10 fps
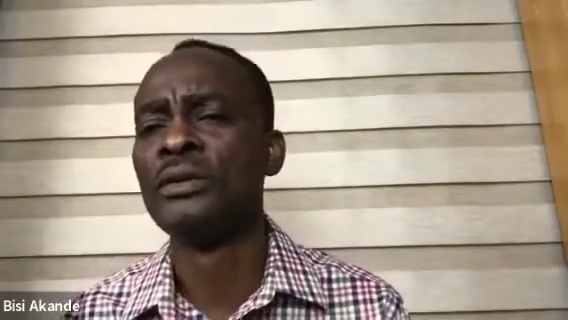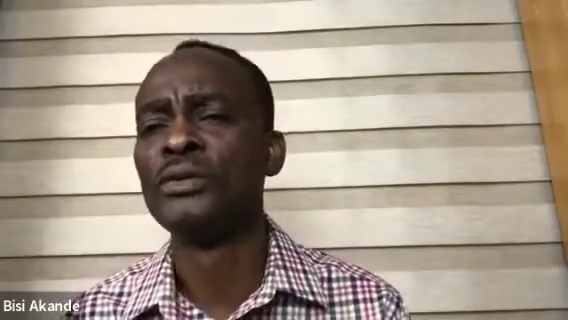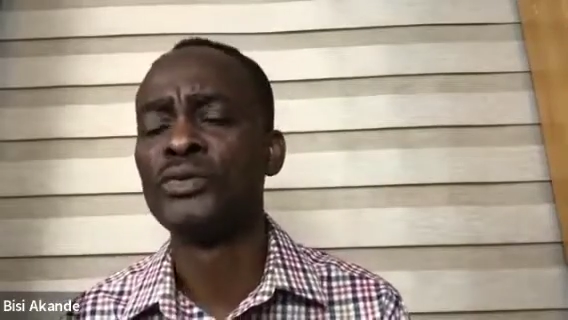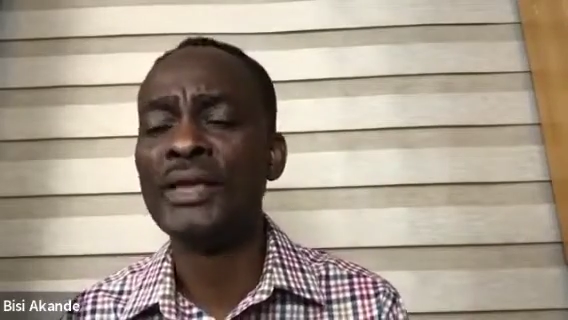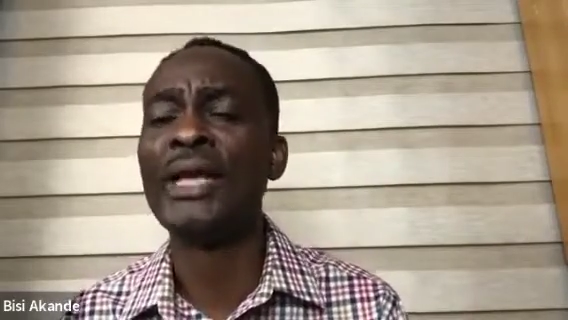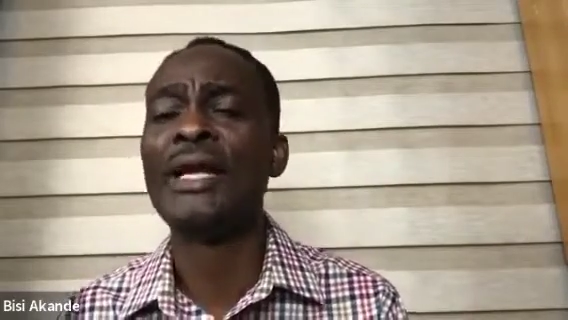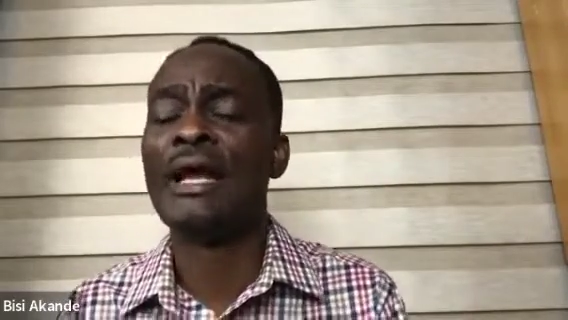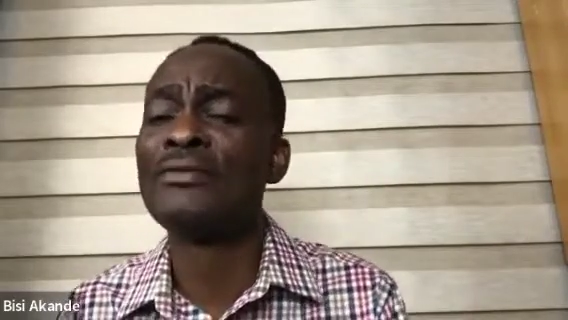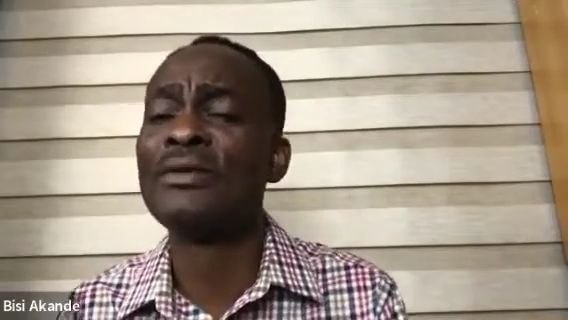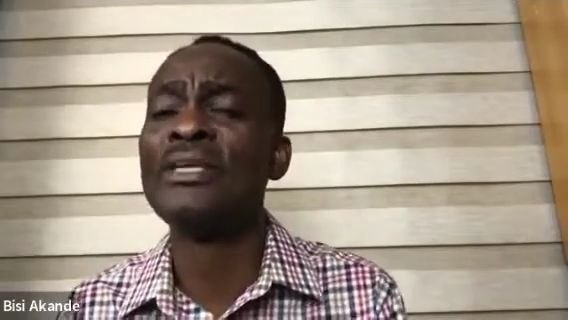Today,
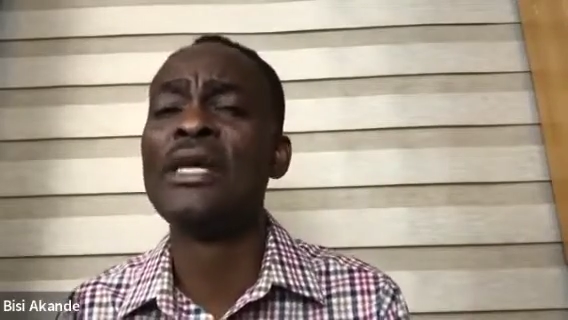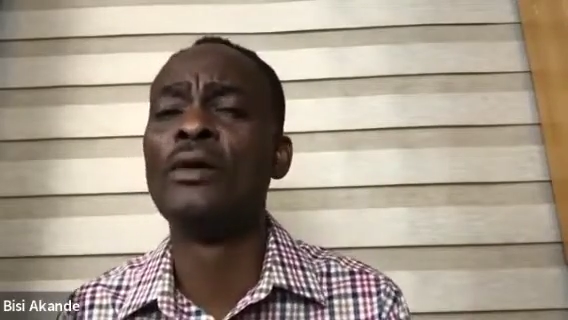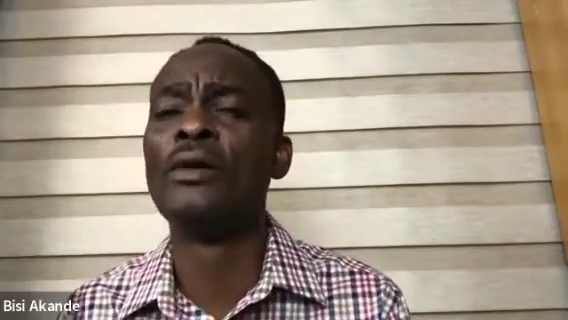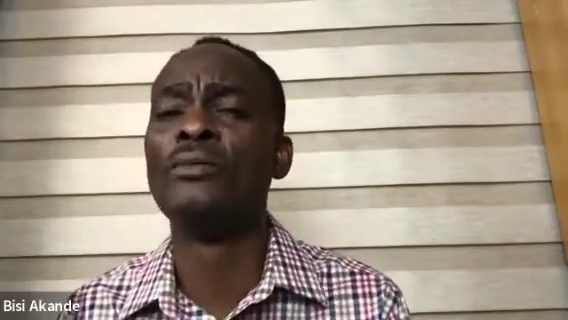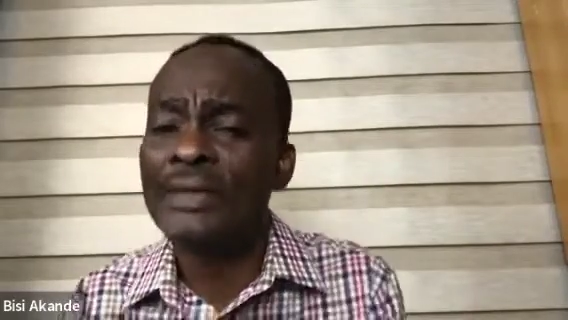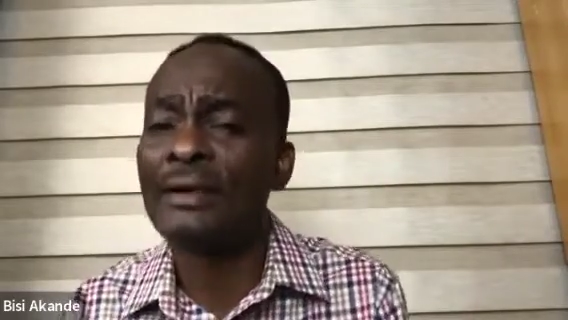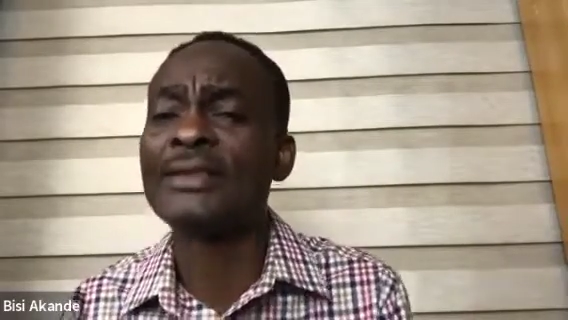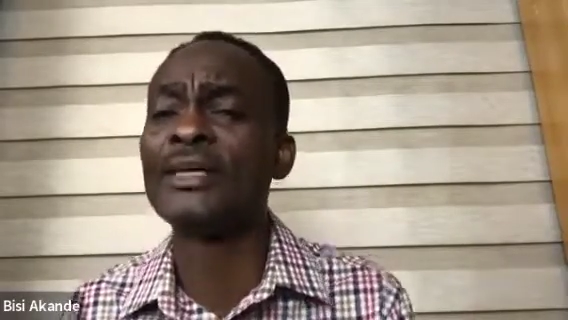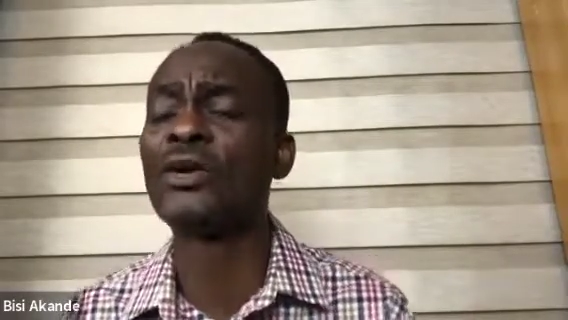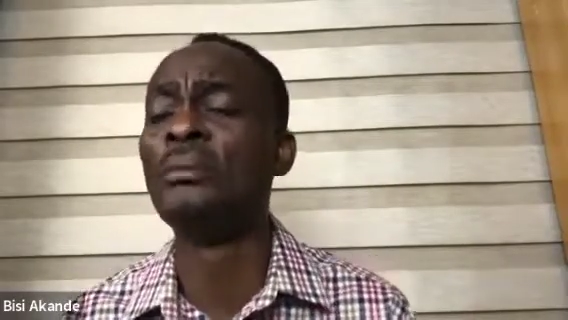every year, we
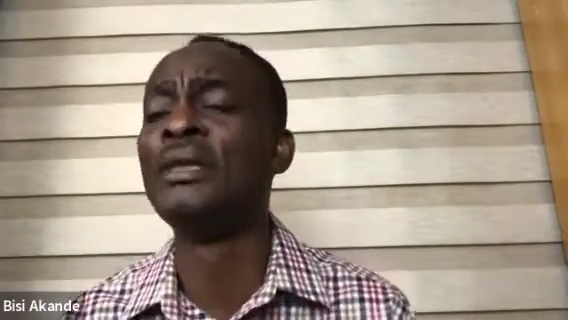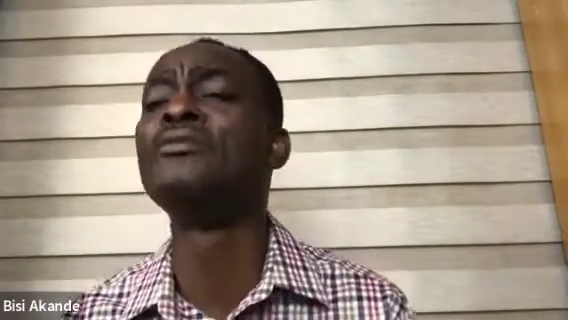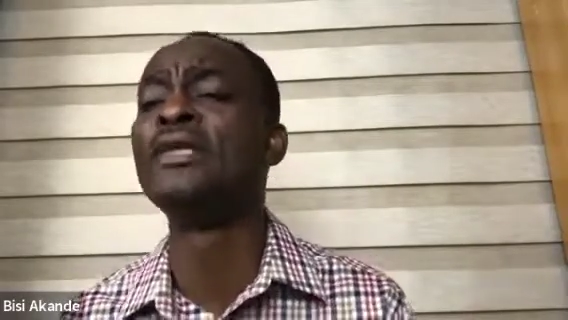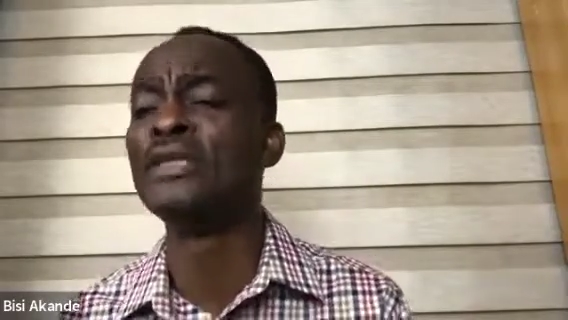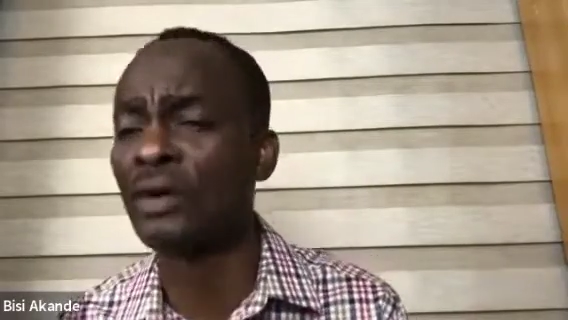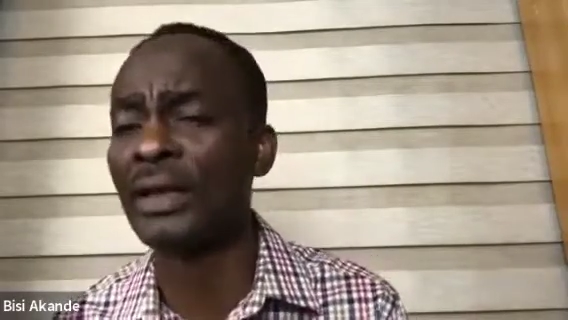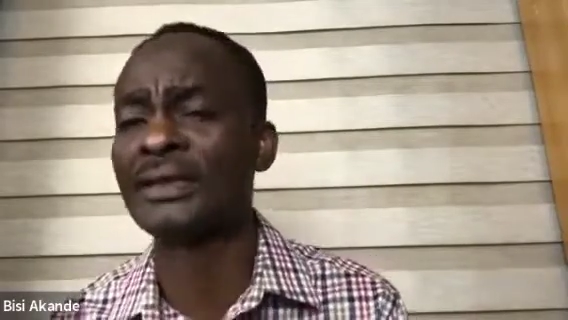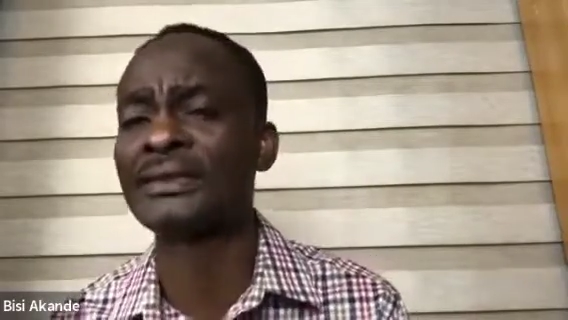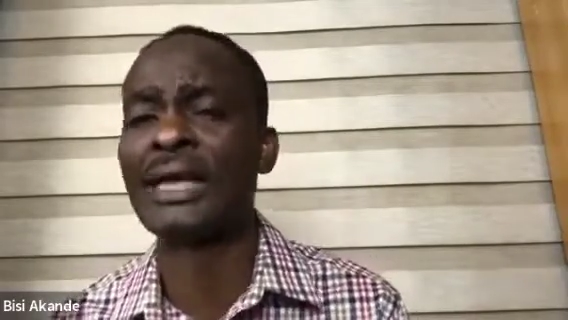generate income even in dollars.